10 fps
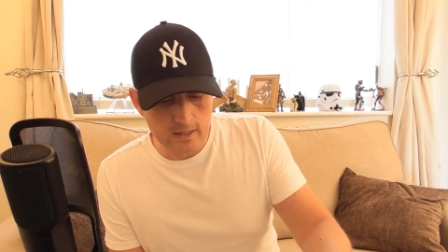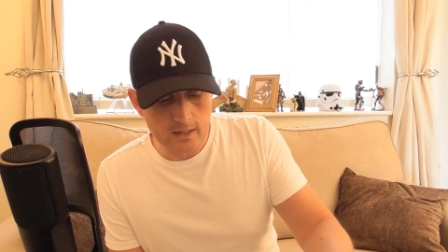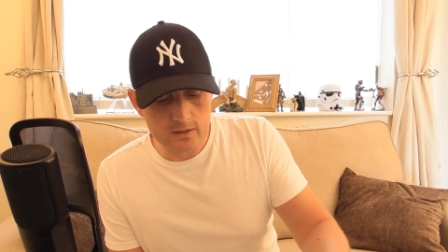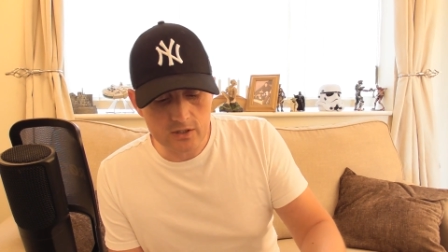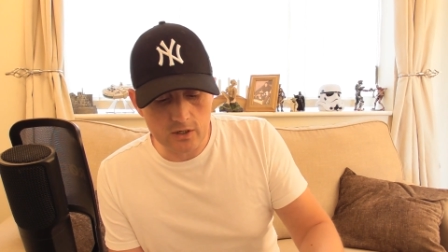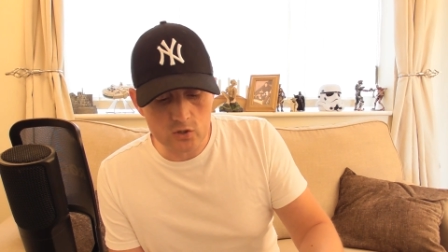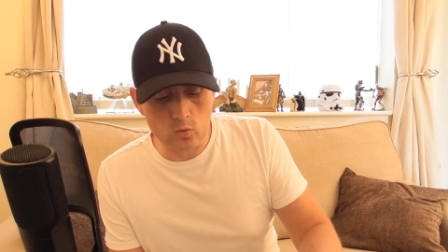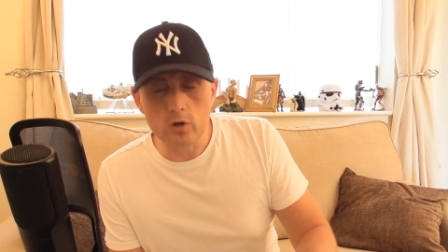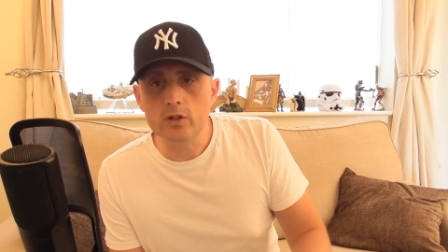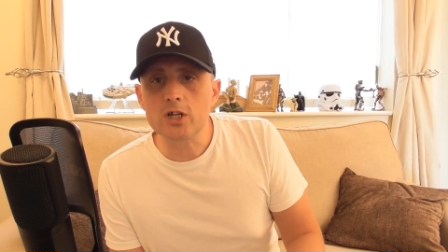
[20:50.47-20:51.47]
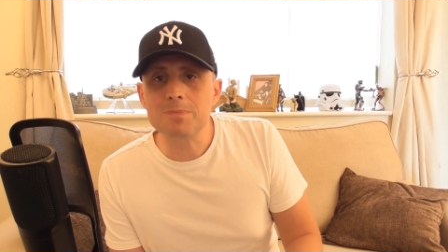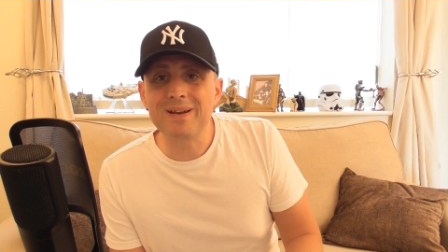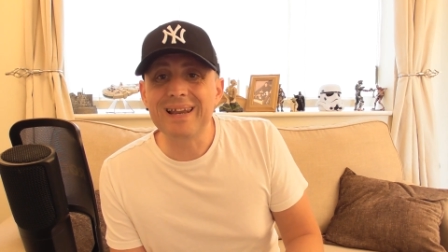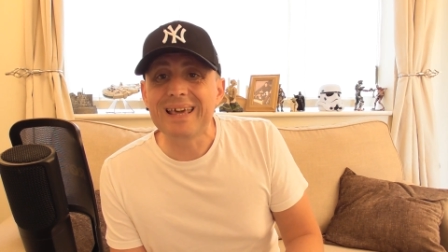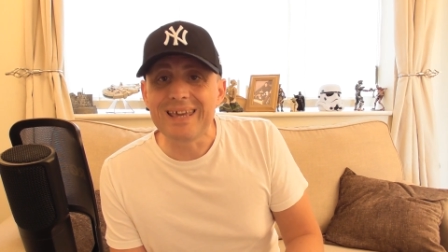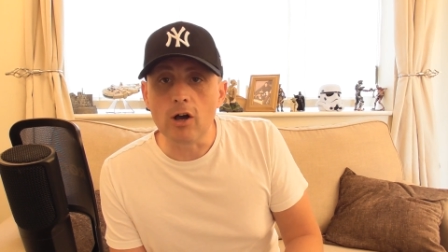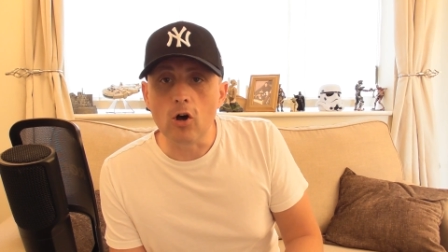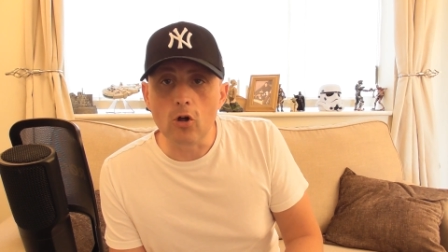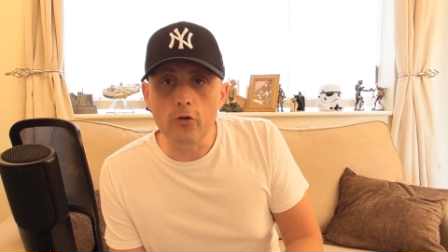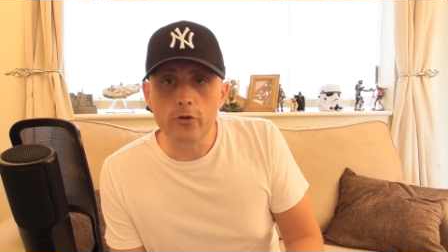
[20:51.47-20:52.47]
It's a nice word, nice play
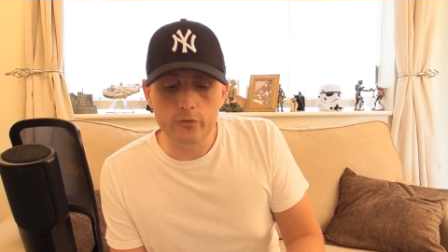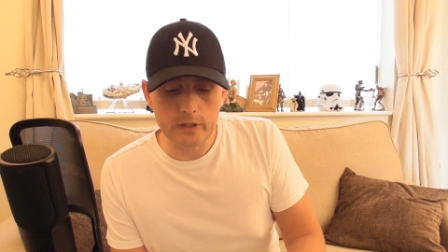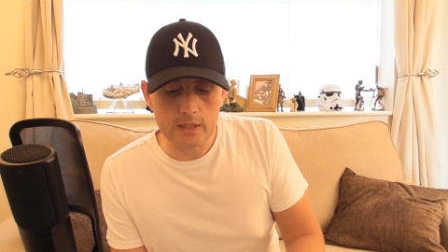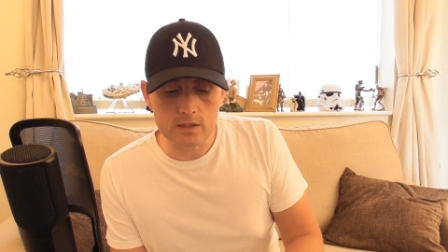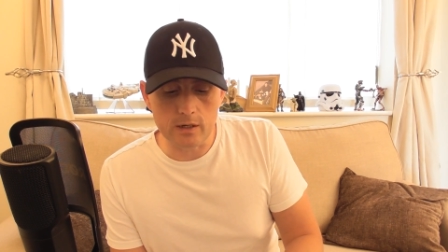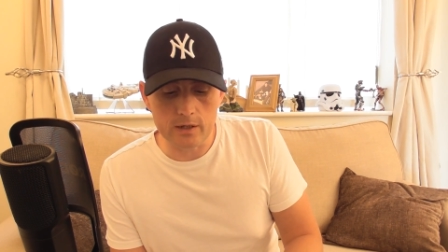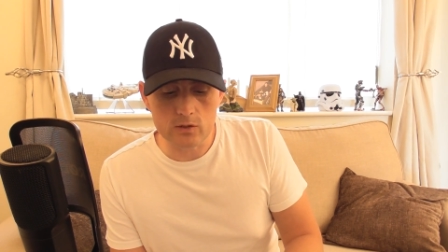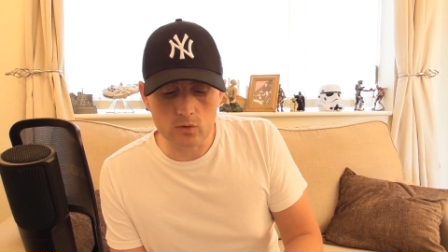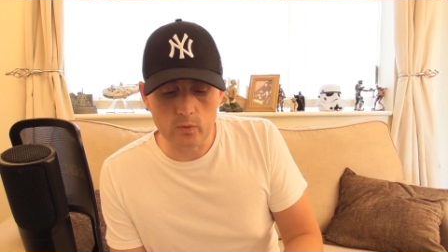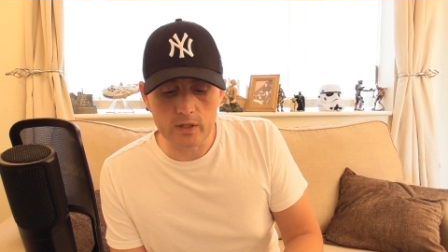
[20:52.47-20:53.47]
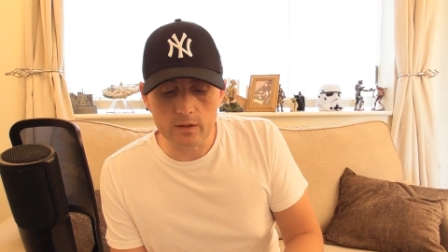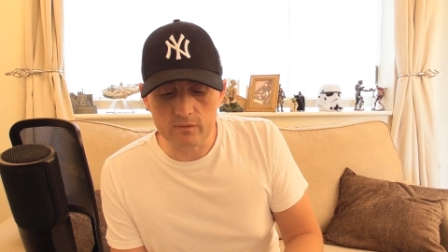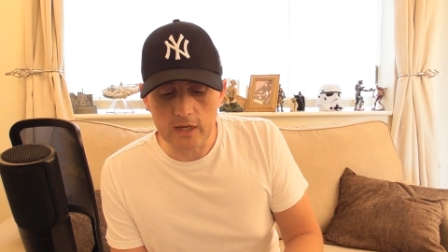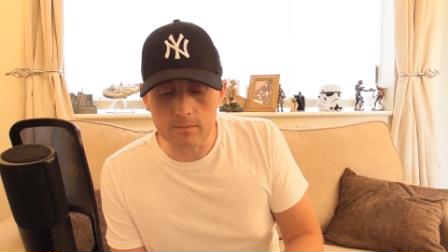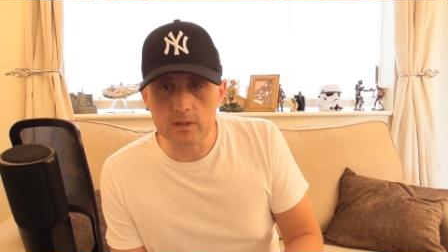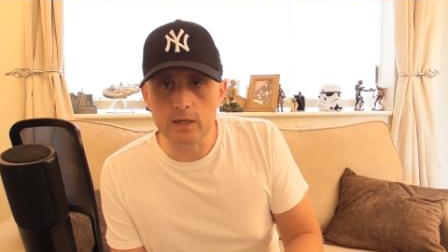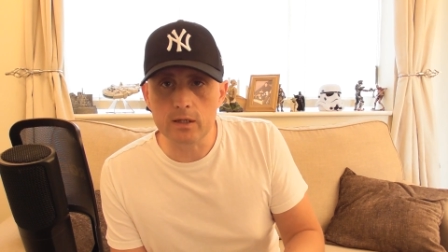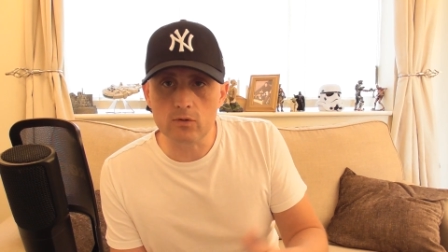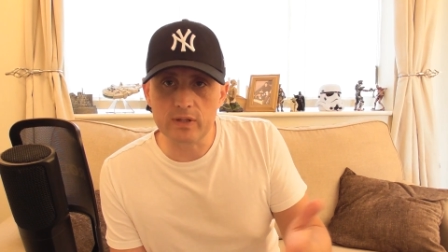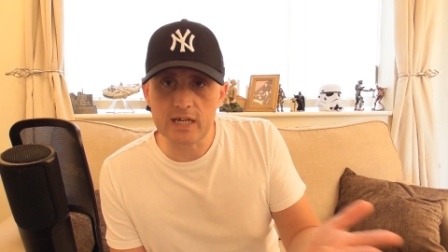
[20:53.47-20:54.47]
on the title, the way that they've named it,
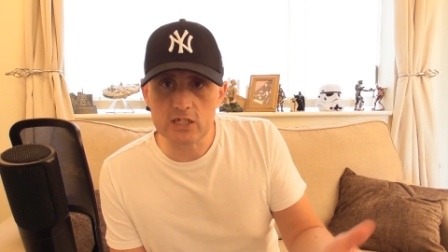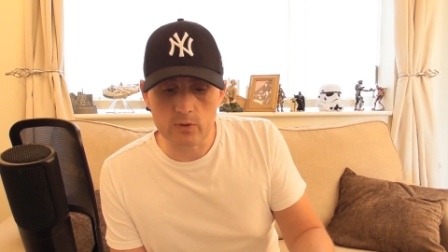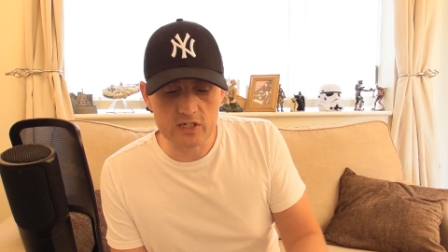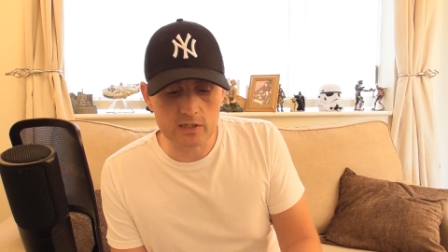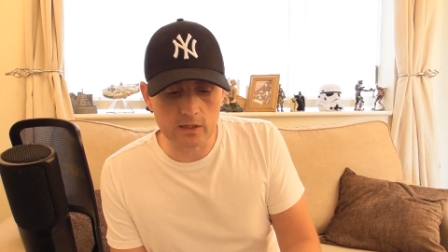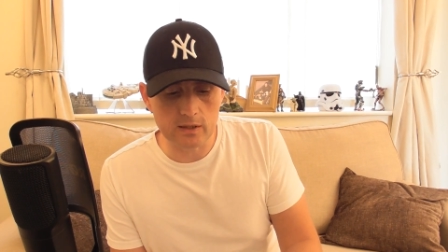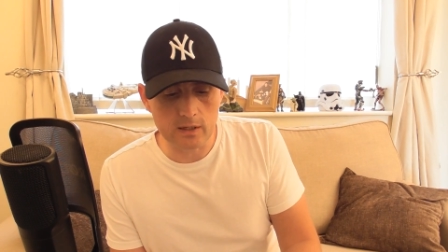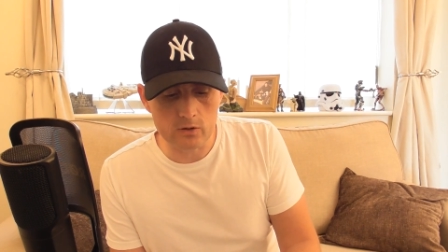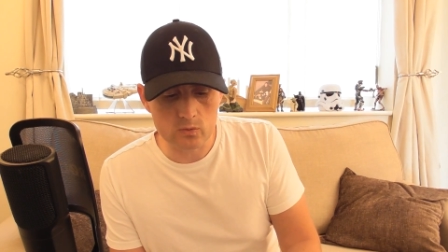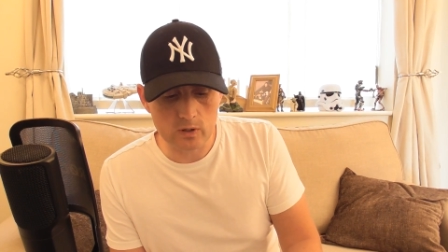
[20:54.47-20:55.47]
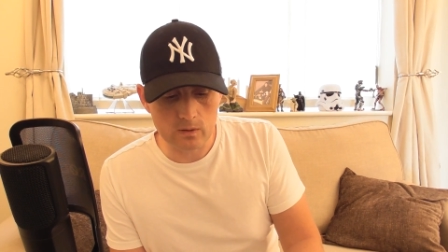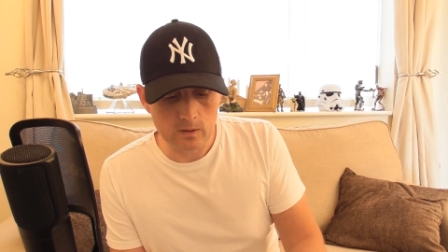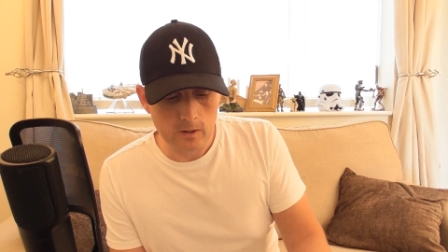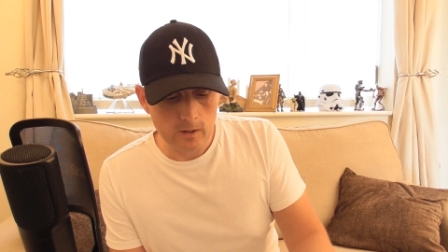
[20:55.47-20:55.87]
and you've got the SOS thing in there as well.